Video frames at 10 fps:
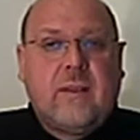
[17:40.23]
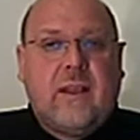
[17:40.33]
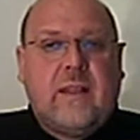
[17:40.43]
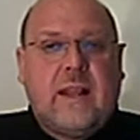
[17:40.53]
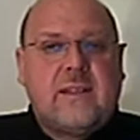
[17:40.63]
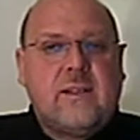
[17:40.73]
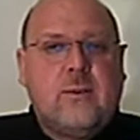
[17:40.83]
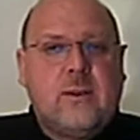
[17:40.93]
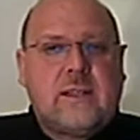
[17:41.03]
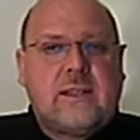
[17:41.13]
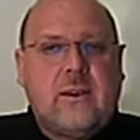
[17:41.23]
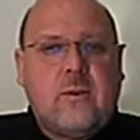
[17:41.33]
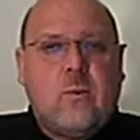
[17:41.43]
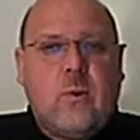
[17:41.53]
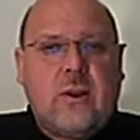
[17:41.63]
And that's also
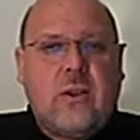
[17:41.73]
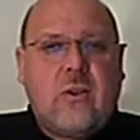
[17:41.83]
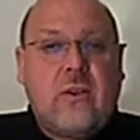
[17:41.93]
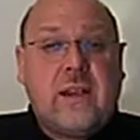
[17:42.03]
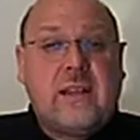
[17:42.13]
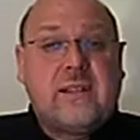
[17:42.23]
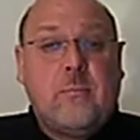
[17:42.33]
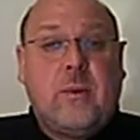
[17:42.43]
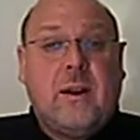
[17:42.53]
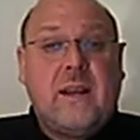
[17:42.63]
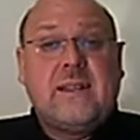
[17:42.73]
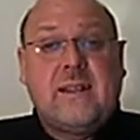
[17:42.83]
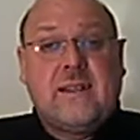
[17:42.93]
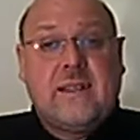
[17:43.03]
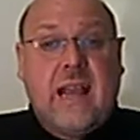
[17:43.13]
one of the things that binds
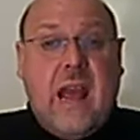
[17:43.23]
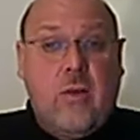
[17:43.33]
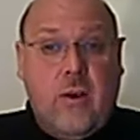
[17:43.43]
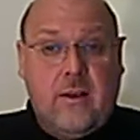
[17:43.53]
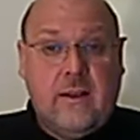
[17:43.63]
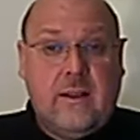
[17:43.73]
us together.